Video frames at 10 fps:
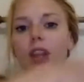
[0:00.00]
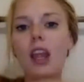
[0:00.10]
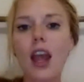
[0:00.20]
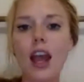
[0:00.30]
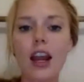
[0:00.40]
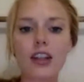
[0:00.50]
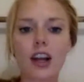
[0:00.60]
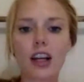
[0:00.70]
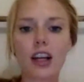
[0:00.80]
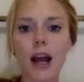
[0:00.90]
and it just
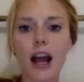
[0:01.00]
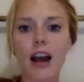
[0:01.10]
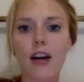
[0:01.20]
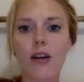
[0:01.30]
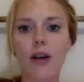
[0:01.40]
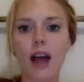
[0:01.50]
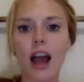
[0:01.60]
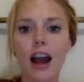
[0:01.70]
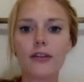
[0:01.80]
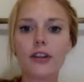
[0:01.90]
talked about how
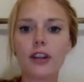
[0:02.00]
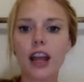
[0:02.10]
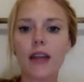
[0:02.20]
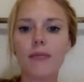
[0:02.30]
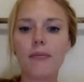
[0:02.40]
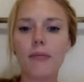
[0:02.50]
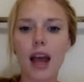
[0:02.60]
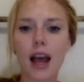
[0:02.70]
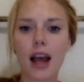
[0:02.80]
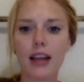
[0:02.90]
after they
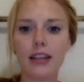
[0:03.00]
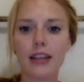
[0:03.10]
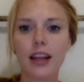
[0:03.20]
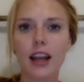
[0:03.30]
met,